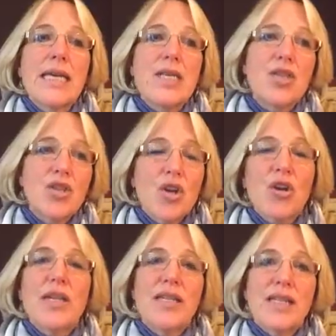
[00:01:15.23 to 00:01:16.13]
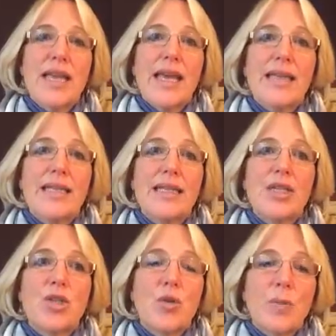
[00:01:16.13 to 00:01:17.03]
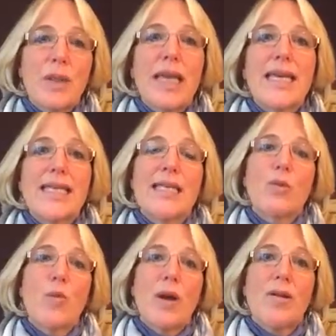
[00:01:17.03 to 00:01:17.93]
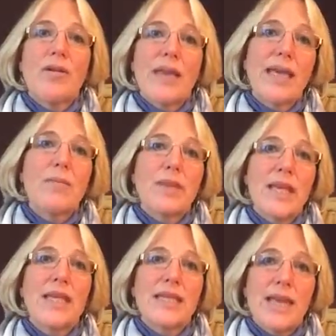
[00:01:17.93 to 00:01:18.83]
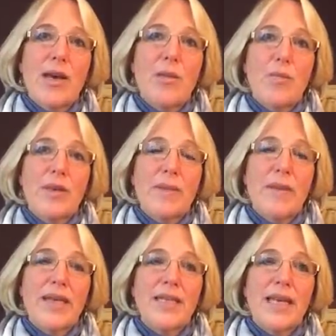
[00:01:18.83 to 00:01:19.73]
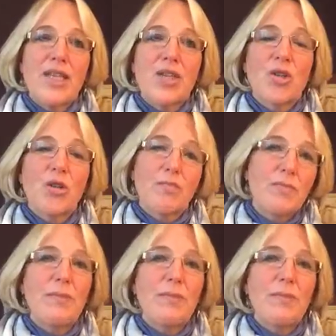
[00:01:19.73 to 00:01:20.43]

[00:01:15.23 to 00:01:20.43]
is starting to get to a place where they can begin to help with the meditation or